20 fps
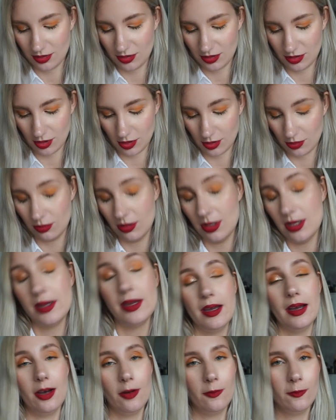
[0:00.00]
So
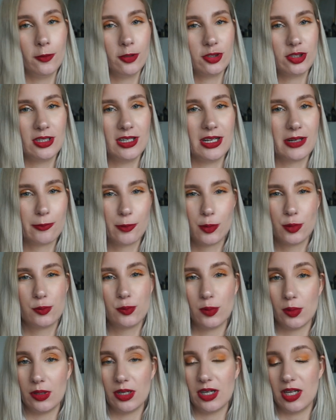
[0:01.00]
unfortunately, I won't
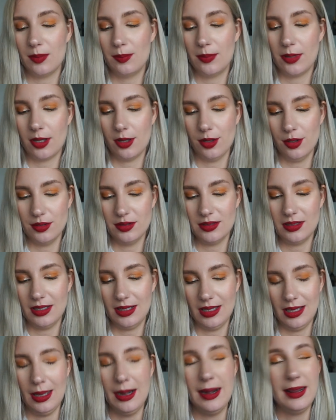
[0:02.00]
roll it up because
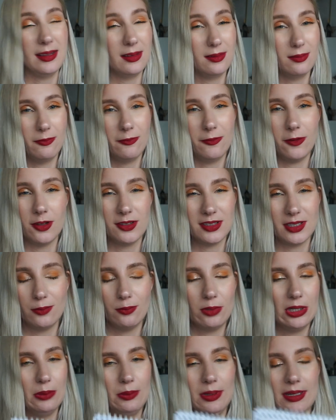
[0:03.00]
it falls out
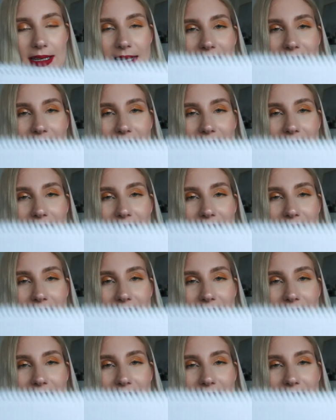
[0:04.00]
really, really